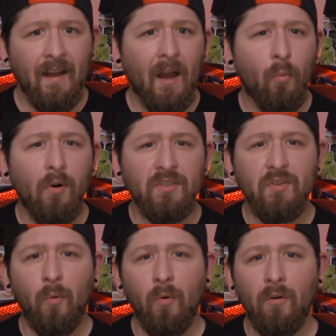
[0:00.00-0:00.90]
I watched
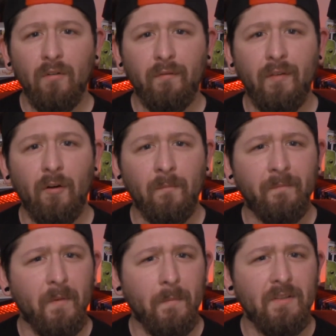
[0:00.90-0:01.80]
a horror film
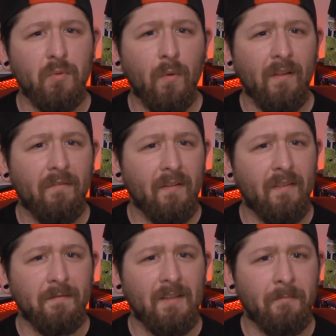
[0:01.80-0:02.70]
from the
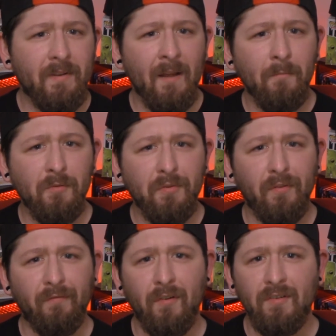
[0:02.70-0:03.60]
25th of September to
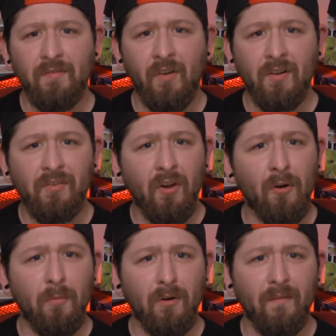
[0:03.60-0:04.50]
the 1st of
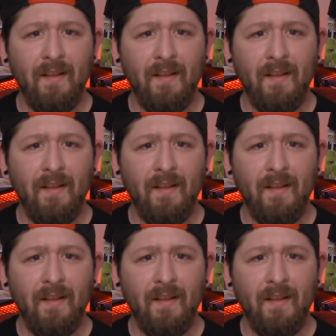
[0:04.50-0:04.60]
October.